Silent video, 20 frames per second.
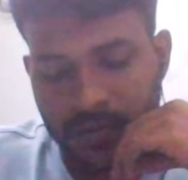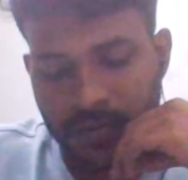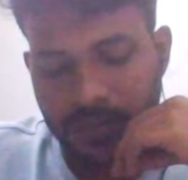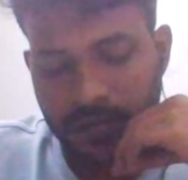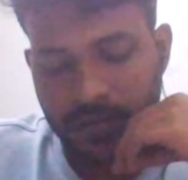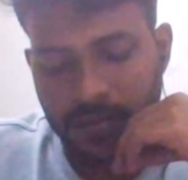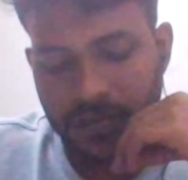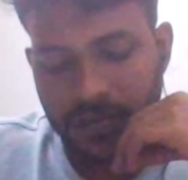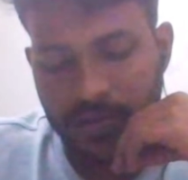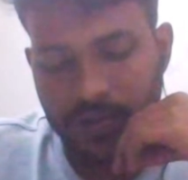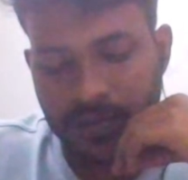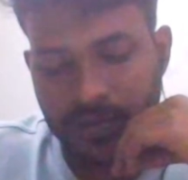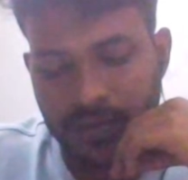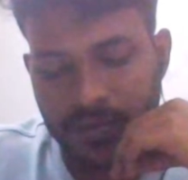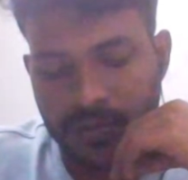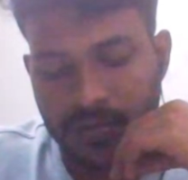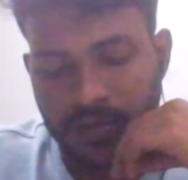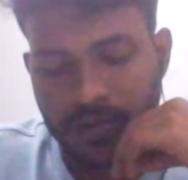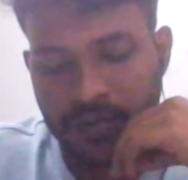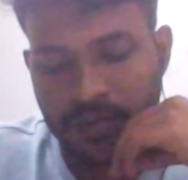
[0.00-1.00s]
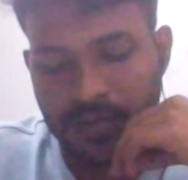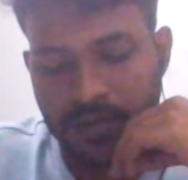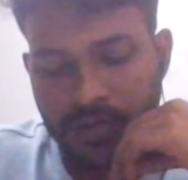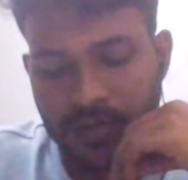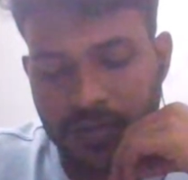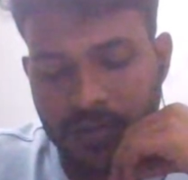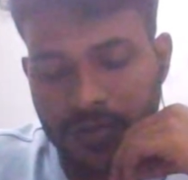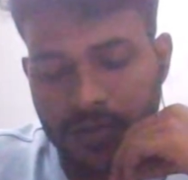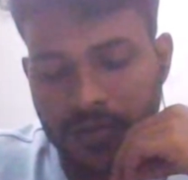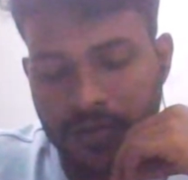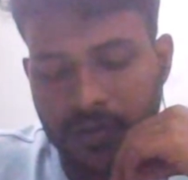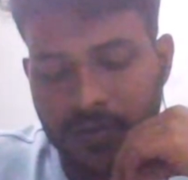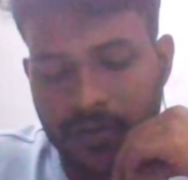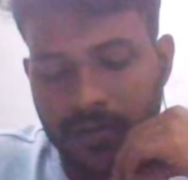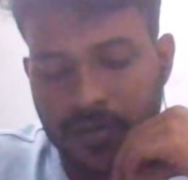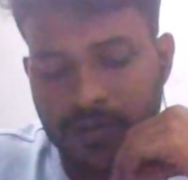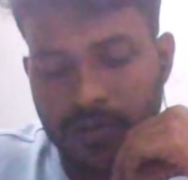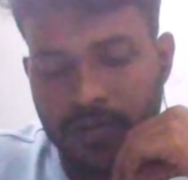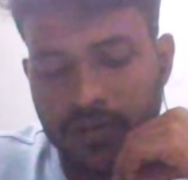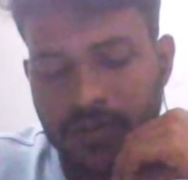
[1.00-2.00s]
memory it consumes?
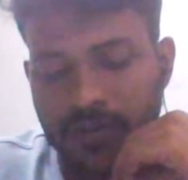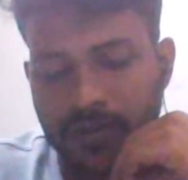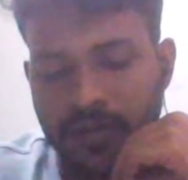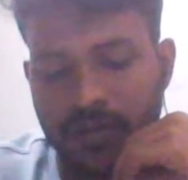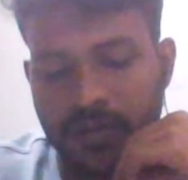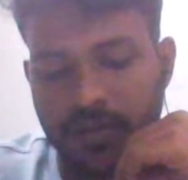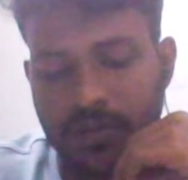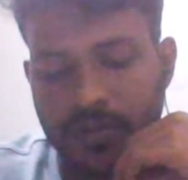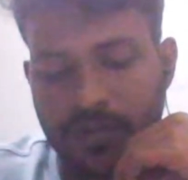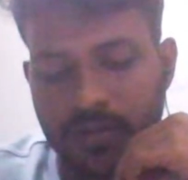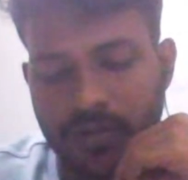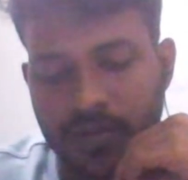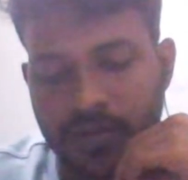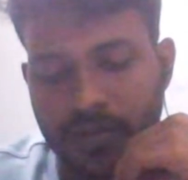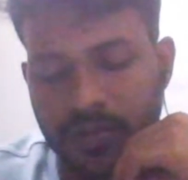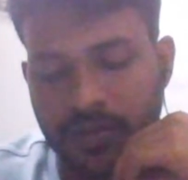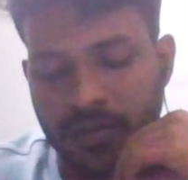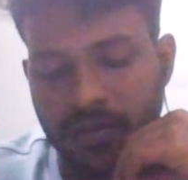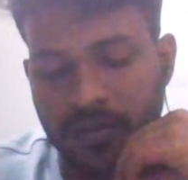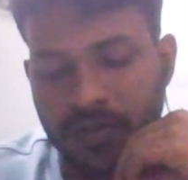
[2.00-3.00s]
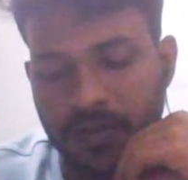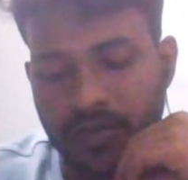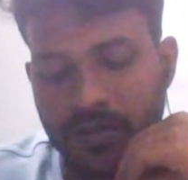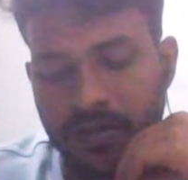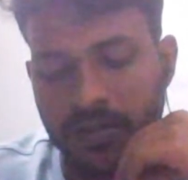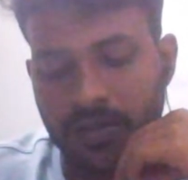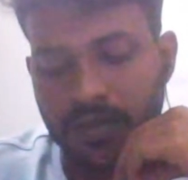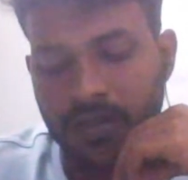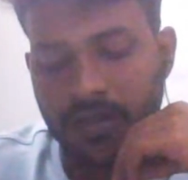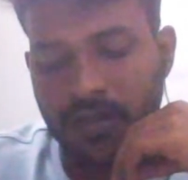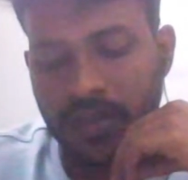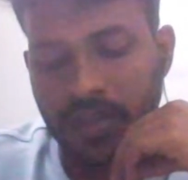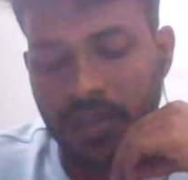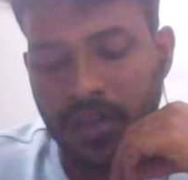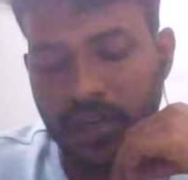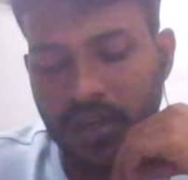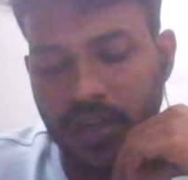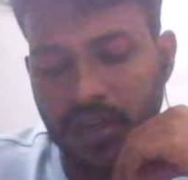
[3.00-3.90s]
Total capacity of FPGA?